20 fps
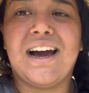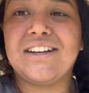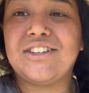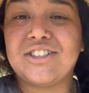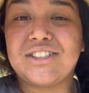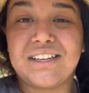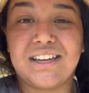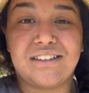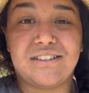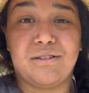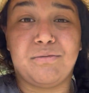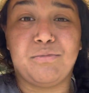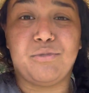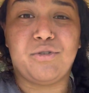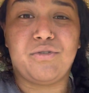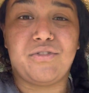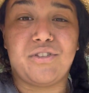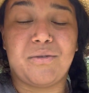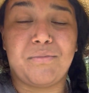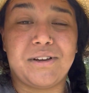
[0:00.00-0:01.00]
I just get to
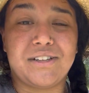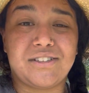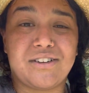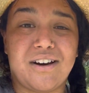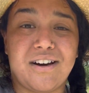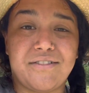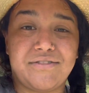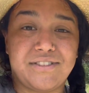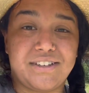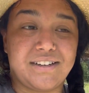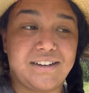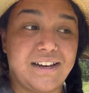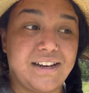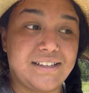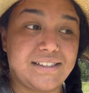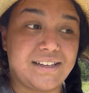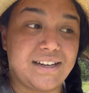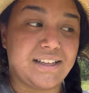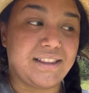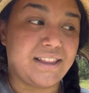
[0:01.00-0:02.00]
move them as often
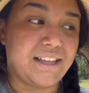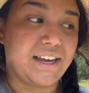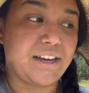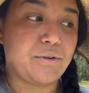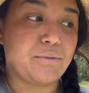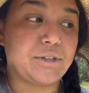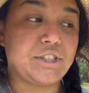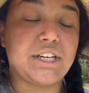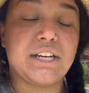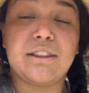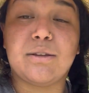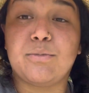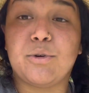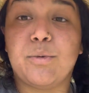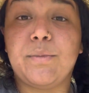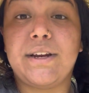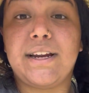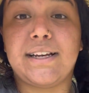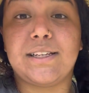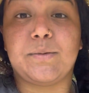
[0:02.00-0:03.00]
as I'd like, which at the
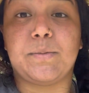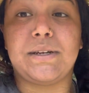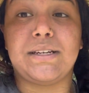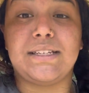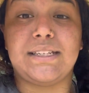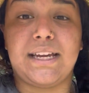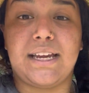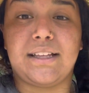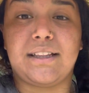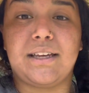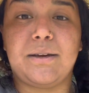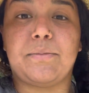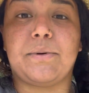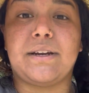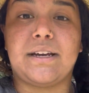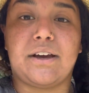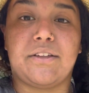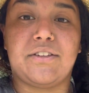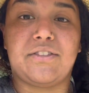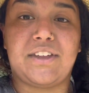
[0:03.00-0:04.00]
moment has been daily,
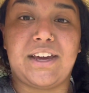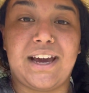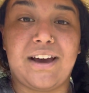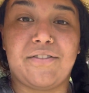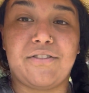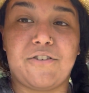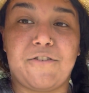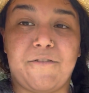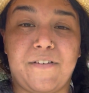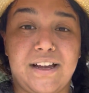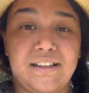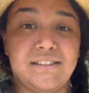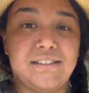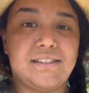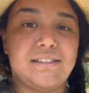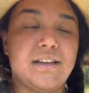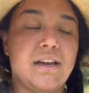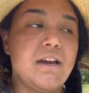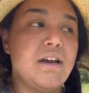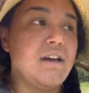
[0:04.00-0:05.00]
but now that they have the
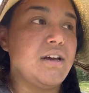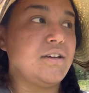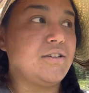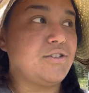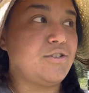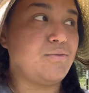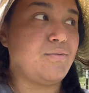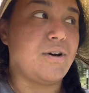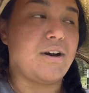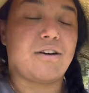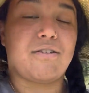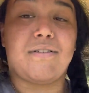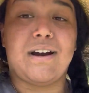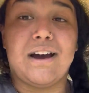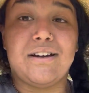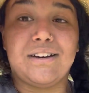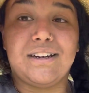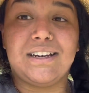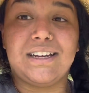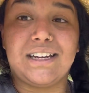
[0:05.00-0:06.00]
fence to walk
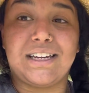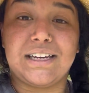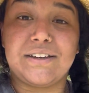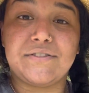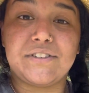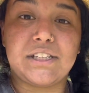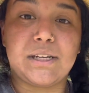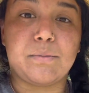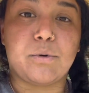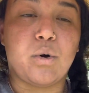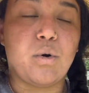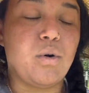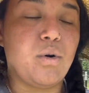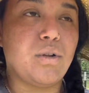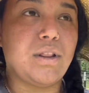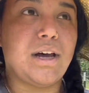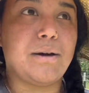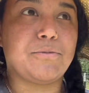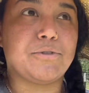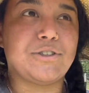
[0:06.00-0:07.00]
around in, it gives them a
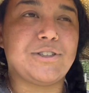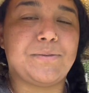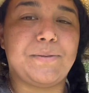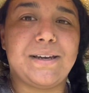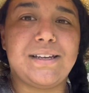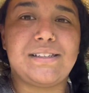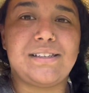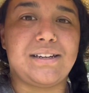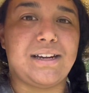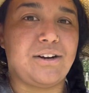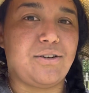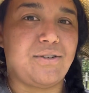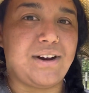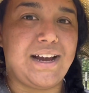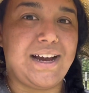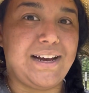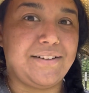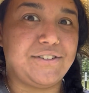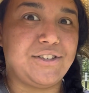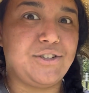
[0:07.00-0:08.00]
whole lot more space and I don't
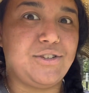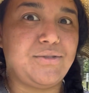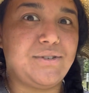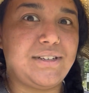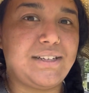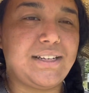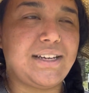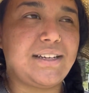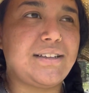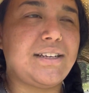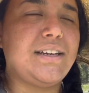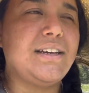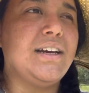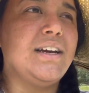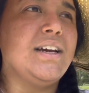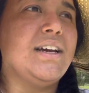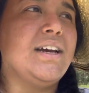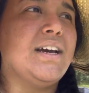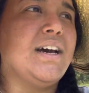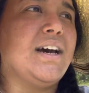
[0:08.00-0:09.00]
have to do it daily.
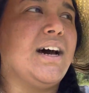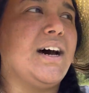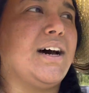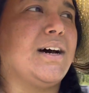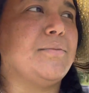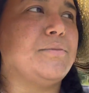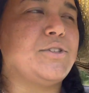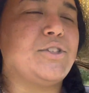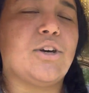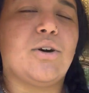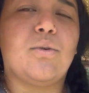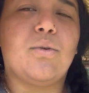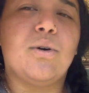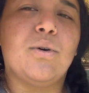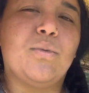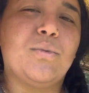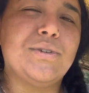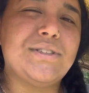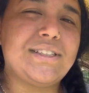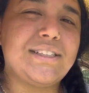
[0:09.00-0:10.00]
So
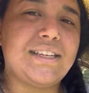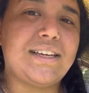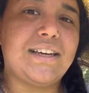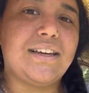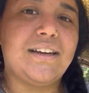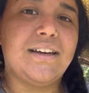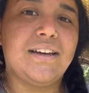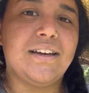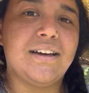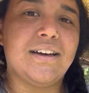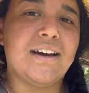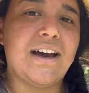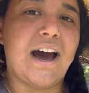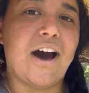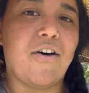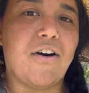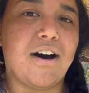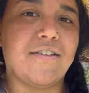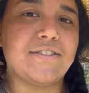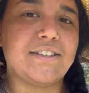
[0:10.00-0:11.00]
we'll see
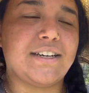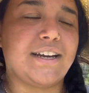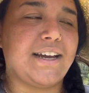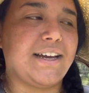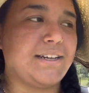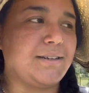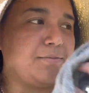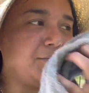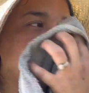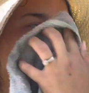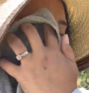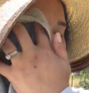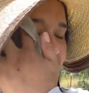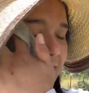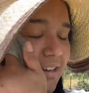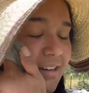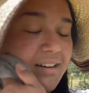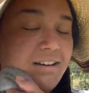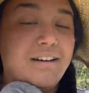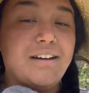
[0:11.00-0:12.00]
how often I end up doing
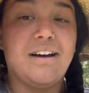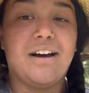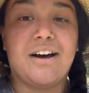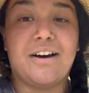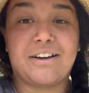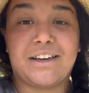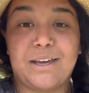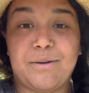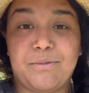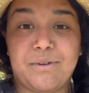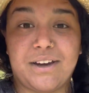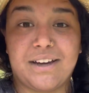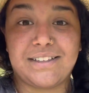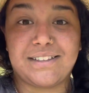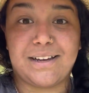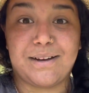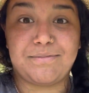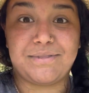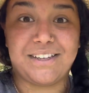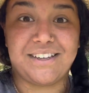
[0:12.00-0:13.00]
it. I'll keep you
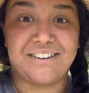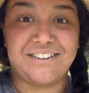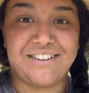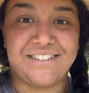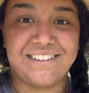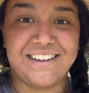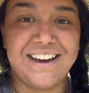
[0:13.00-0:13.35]
guys updated on